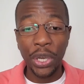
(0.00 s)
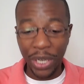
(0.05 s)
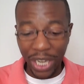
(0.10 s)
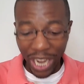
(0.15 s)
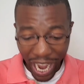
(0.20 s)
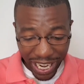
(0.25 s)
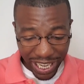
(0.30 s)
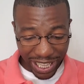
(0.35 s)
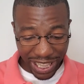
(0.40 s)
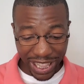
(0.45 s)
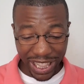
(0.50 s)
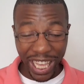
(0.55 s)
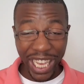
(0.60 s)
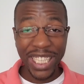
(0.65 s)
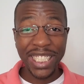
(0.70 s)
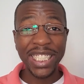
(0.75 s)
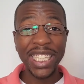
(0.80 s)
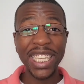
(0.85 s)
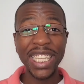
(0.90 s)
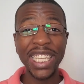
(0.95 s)
God
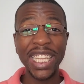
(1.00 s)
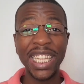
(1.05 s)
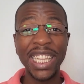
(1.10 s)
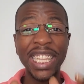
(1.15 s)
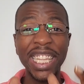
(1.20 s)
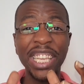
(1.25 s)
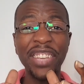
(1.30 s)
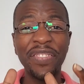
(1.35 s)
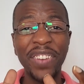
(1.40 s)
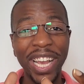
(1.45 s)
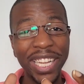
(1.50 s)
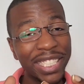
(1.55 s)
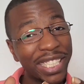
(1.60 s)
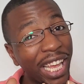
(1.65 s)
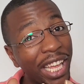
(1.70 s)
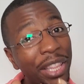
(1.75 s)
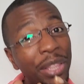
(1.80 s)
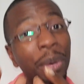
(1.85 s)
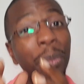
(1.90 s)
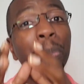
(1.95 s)
elects the Levites
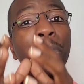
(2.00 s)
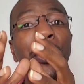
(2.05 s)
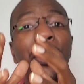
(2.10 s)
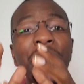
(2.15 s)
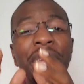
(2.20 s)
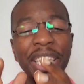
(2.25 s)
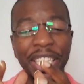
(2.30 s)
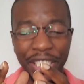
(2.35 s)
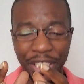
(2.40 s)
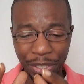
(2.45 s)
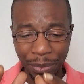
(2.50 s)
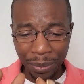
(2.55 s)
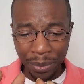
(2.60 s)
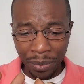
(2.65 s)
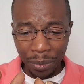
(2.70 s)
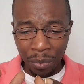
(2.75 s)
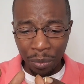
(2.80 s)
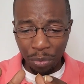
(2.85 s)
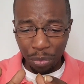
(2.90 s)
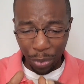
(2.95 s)
and the priests.
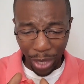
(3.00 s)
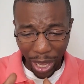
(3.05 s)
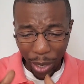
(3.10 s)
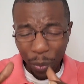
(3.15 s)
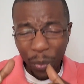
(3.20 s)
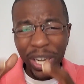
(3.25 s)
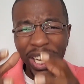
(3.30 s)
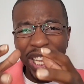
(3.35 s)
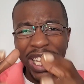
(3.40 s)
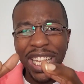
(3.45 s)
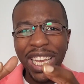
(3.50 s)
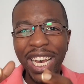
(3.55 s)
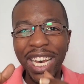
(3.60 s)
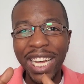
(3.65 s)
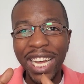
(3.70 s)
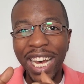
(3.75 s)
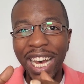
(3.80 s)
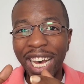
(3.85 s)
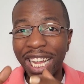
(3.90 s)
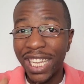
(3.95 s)
And when he
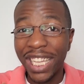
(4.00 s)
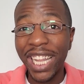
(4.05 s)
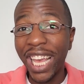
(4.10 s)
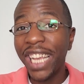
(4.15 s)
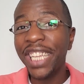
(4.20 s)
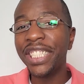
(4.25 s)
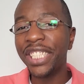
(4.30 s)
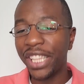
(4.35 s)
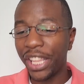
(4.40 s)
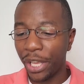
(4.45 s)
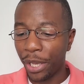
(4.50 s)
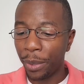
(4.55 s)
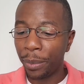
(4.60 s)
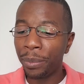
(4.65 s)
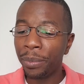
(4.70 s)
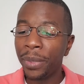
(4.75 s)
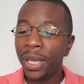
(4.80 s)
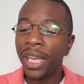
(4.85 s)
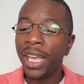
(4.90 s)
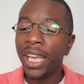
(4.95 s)
elects them,
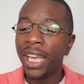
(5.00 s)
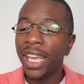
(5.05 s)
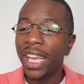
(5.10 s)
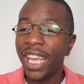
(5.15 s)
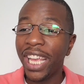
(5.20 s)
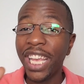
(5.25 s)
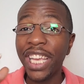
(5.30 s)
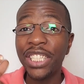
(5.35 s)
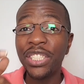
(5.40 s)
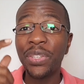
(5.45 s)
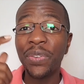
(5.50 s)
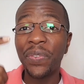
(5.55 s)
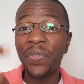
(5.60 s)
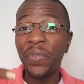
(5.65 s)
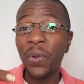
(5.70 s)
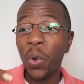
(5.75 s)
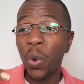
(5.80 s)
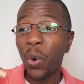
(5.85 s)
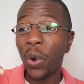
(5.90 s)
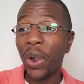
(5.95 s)
it's
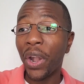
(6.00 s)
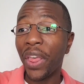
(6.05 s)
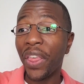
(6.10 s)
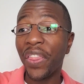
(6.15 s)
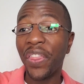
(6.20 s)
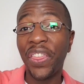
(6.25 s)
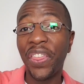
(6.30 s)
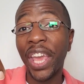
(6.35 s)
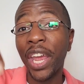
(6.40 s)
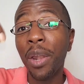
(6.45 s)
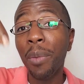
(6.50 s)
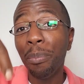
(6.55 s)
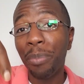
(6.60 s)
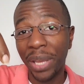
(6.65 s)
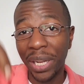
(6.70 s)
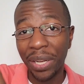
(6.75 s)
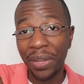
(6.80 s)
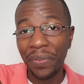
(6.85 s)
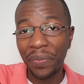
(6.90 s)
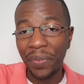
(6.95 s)
for their
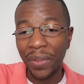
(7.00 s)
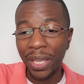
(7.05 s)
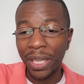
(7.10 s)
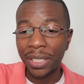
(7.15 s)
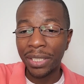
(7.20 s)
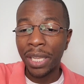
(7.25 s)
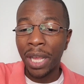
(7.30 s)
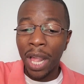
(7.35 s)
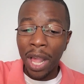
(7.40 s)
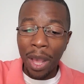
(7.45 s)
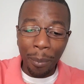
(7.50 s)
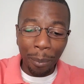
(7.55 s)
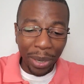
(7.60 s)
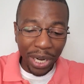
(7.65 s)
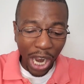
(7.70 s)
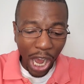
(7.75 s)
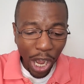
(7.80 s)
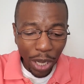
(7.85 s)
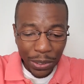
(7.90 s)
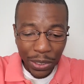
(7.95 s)
benefit, but
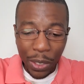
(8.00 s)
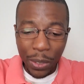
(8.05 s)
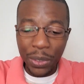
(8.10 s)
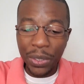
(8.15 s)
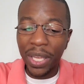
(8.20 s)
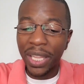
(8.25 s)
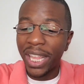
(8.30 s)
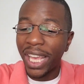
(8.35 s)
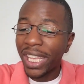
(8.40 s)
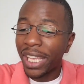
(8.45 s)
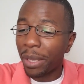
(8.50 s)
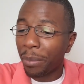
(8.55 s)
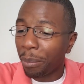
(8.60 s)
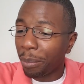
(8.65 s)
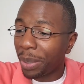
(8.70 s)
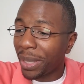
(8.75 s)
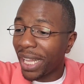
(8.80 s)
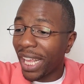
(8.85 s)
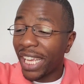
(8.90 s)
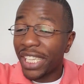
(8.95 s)
also so they can
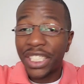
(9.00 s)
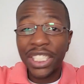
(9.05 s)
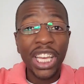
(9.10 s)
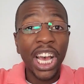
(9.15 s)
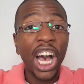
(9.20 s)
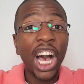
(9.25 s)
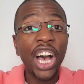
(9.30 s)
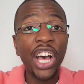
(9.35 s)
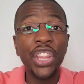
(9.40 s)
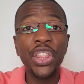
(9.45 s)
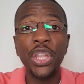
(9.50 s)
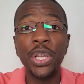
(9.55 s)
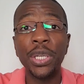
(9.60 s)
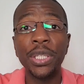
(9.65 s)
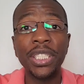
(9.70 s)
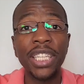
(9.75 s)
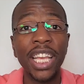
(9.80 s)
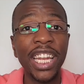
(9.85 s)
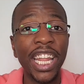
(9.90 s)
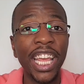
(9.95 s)
bless others
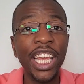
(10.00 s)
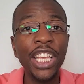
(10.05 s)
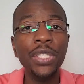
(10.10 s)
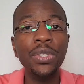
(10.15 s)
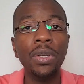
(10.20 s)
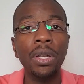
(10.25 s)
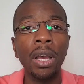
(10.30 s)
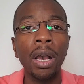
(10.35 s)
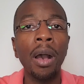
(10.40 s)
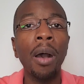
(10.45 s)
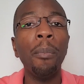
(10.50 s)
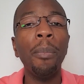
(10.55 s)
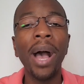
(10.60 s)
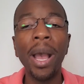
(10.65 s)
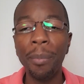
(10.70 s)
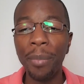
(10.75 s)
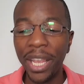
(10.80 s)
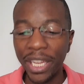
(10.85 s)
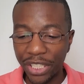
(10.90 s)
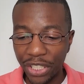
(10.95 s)
in Israel by
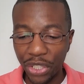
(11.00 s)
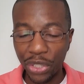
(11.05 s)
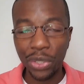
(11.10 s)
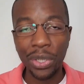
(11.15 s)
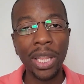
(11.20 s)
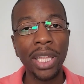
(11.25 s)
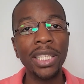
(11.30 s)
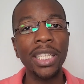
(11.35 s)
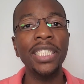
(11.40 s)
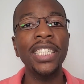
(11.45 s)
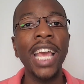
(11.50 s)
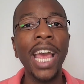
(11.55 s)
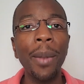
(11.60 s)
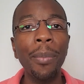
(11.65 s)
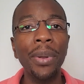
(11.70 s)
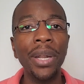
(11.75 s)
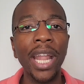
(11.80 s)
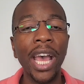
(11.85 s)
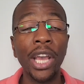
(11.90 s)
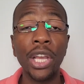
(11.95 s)
making sure that the
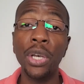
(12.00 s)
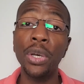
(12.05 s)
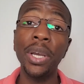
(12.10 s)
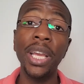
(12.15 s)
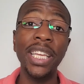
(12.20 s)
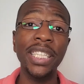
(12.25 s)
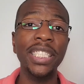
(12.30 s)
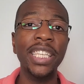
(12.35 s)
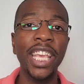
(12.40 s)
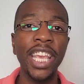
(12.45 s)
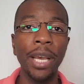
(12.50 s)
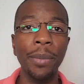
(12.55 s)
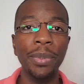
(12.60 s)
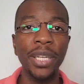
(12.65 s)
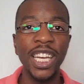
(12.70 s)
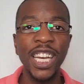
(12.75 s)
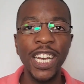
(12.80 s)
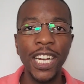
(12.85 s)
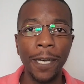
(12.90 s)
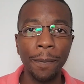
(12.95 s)
tabernacle is kept
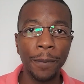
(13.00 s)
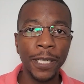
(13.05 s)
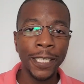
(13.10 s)
up.